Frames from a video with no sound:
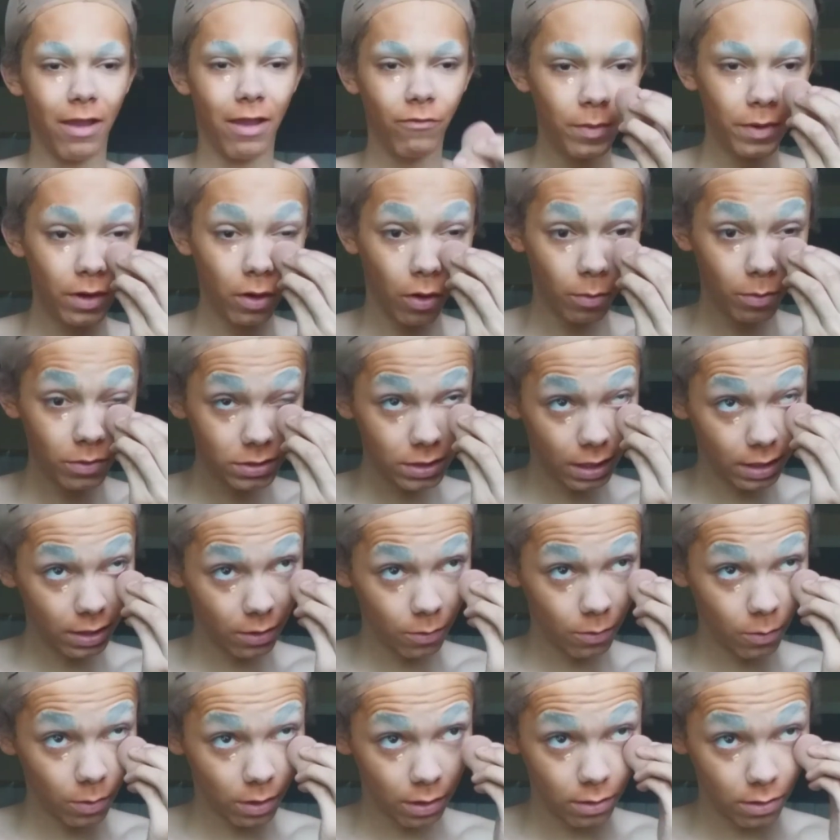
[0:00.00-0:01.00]
Everybody, almost
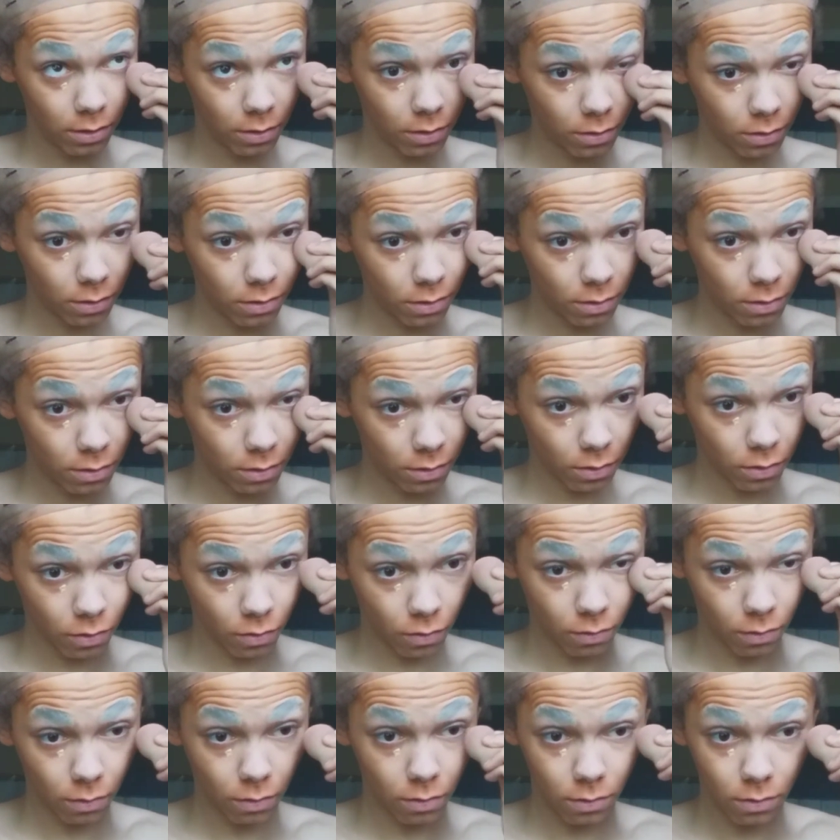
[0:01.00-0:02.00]
anyone
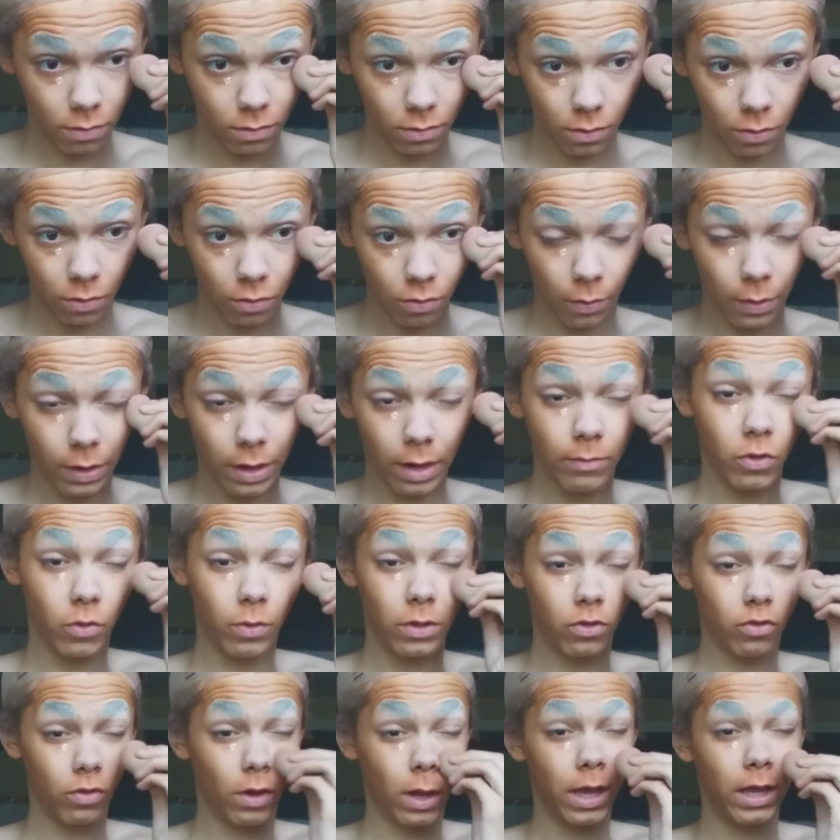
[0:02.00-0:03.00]
growing up
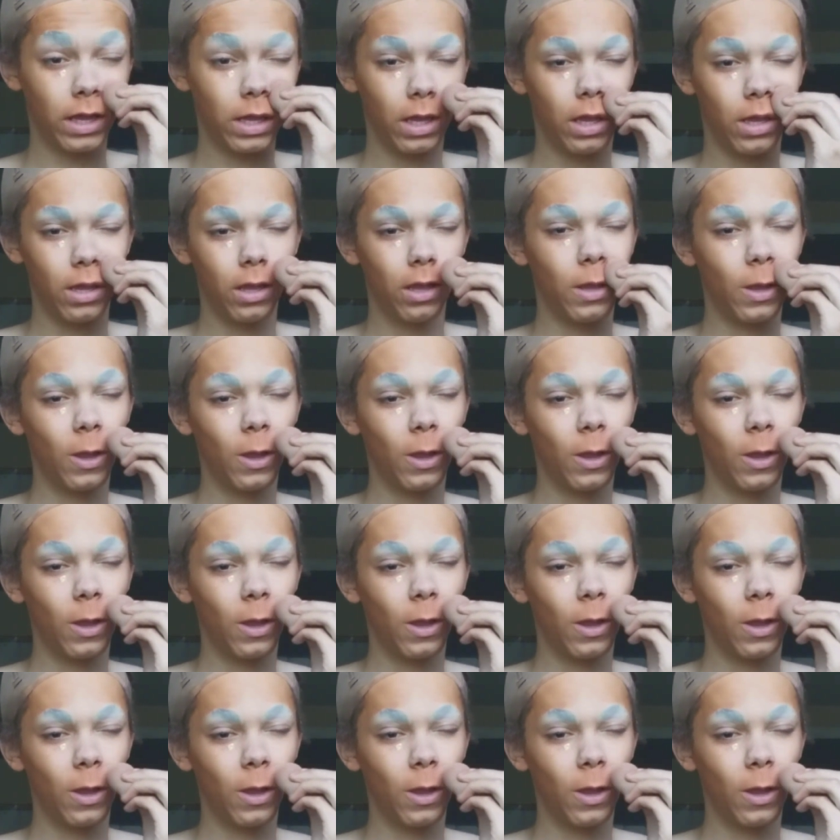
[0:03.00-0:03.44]
doing drag